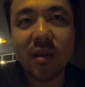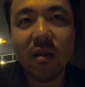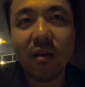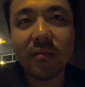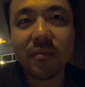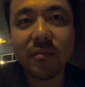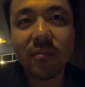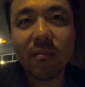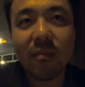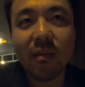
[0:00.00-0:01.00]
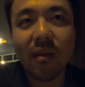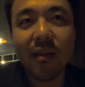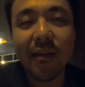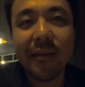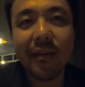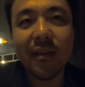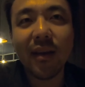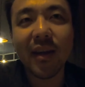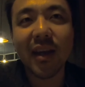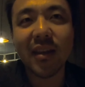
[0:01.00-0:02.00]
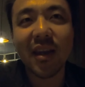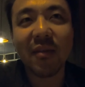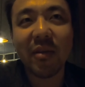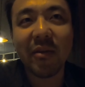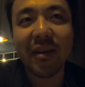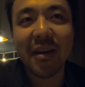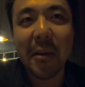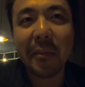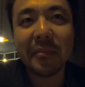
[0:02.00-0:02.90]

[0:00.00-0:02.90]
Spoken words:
What's it called? I can't think of it right now.